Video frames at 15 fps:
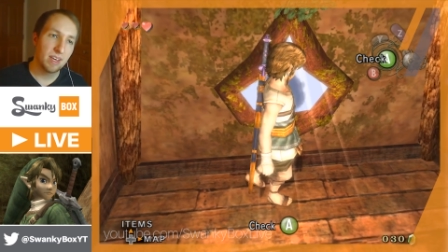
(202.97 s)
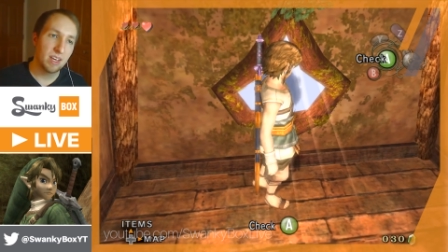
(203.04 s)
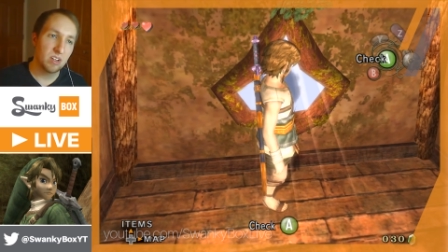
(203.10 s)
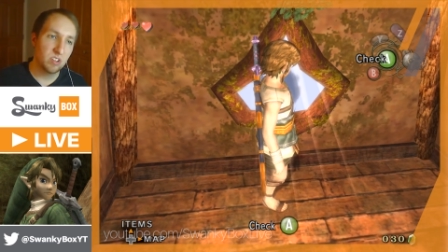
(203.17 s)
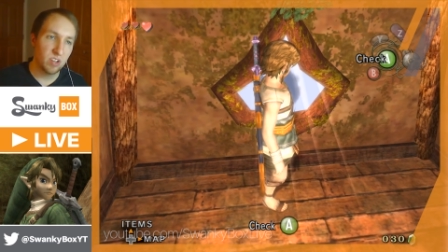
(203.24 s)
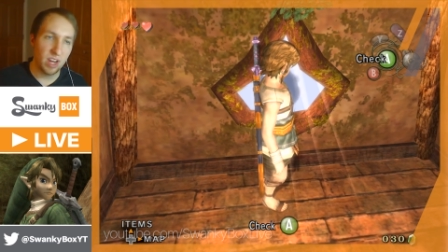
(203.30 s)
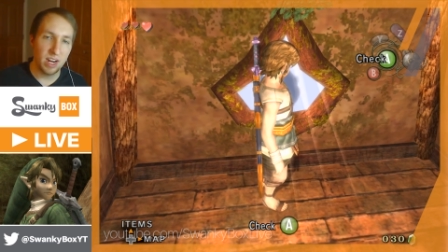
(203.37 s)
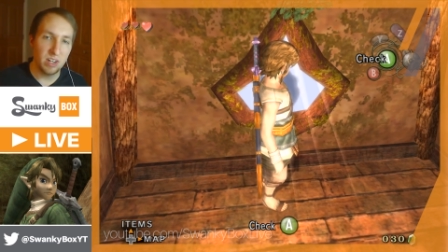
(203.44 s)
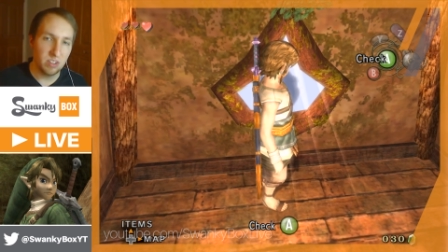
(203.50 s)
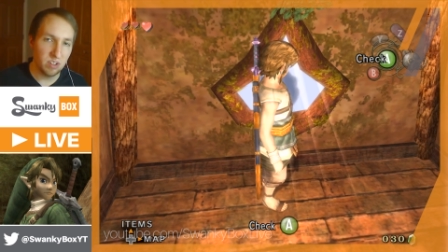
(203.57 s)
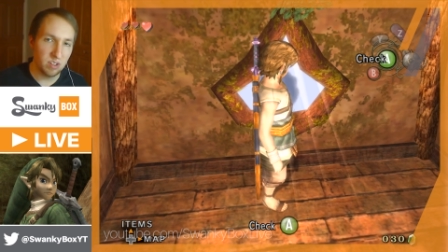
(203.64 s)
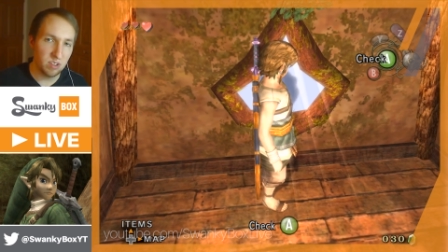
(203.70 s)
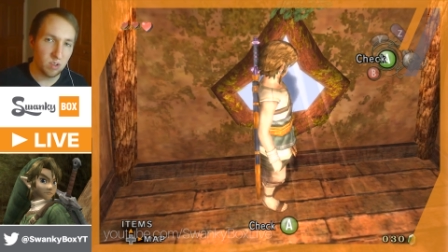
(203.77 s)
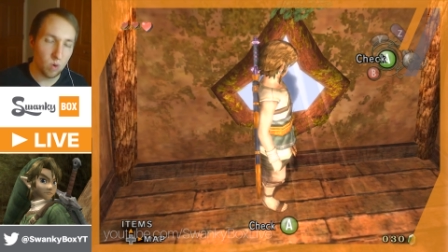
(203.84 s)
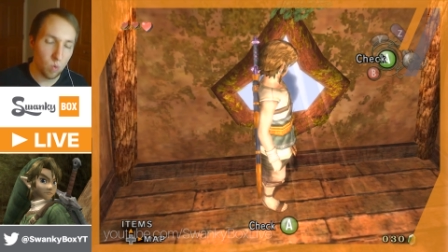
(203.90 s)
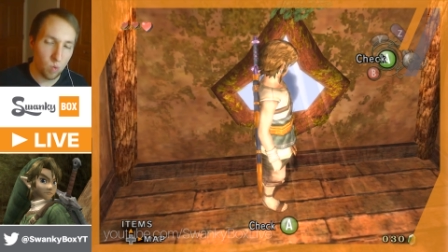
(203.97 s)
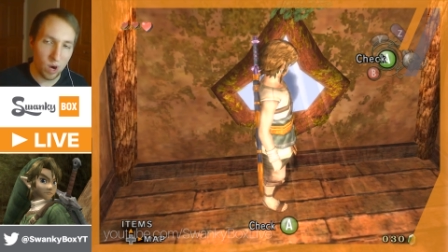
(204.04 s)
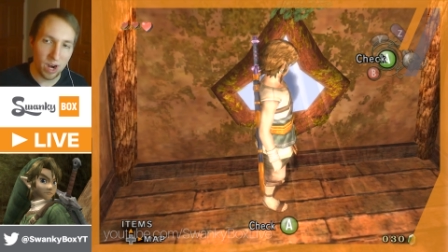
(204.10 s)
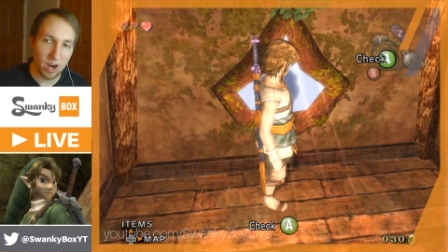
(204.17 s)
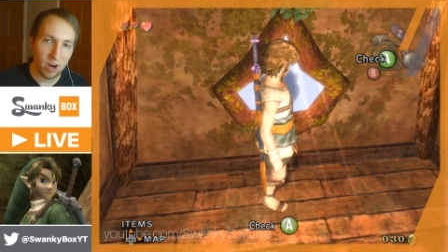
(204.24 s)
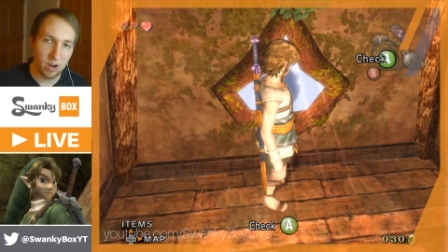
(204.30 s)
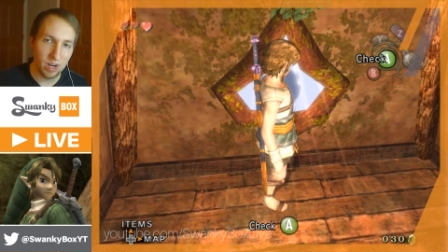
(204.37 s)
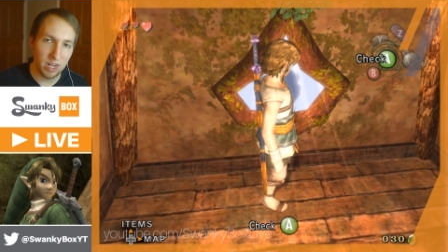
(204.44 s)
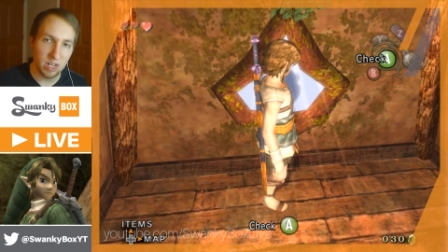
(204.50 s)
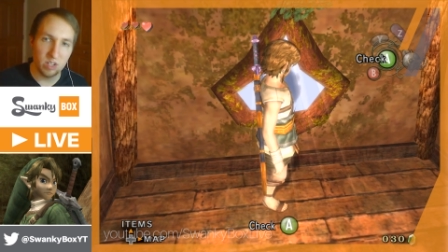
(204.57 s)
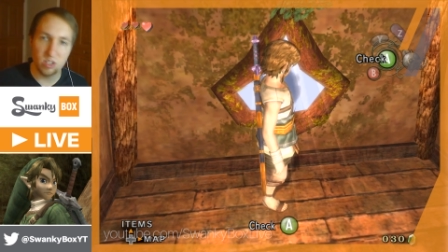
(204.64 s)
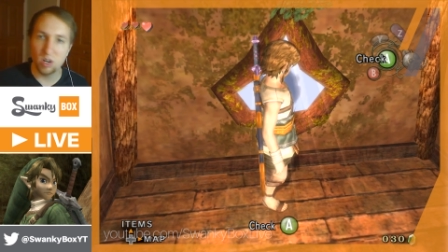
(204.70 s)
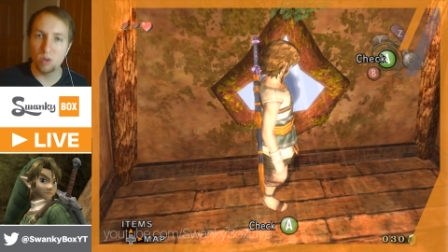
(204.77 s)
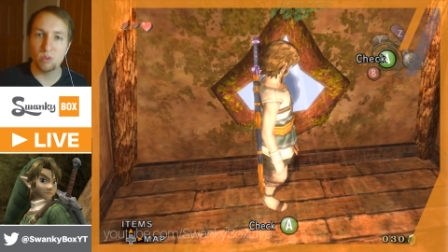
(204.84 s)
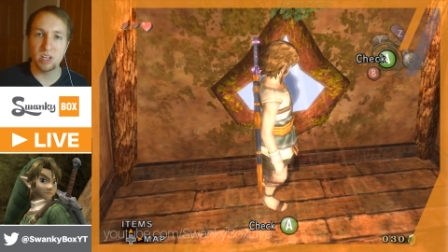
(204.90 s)
it changes where he
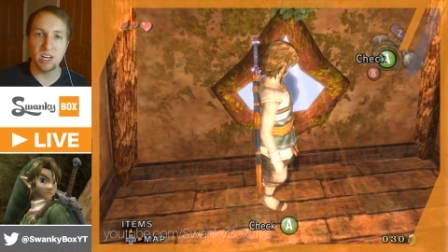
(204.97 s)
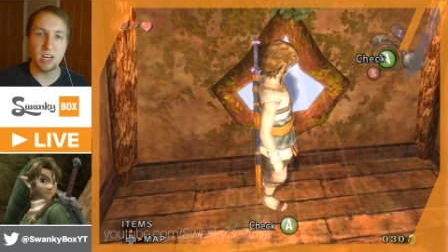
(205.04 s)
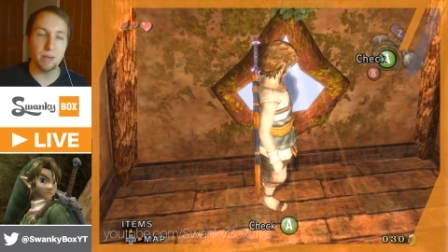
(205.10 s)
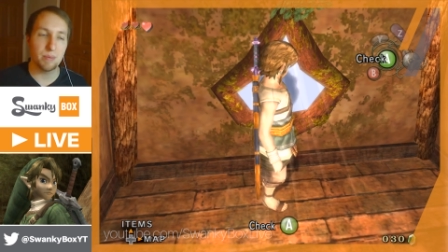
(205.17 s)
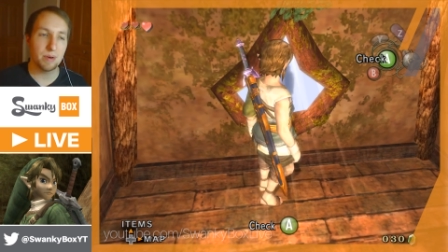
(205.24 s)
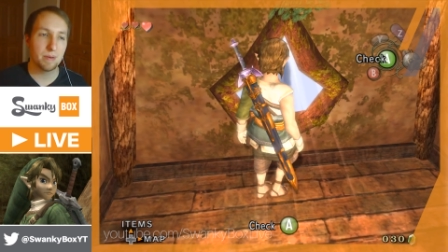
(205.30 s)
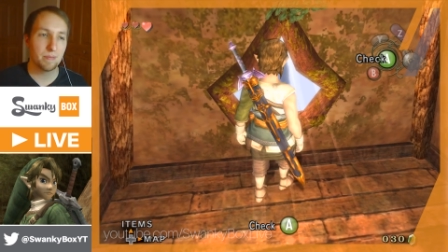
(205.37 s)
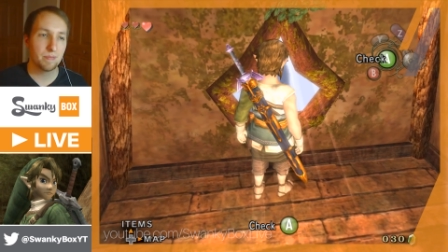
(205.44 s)
shows up.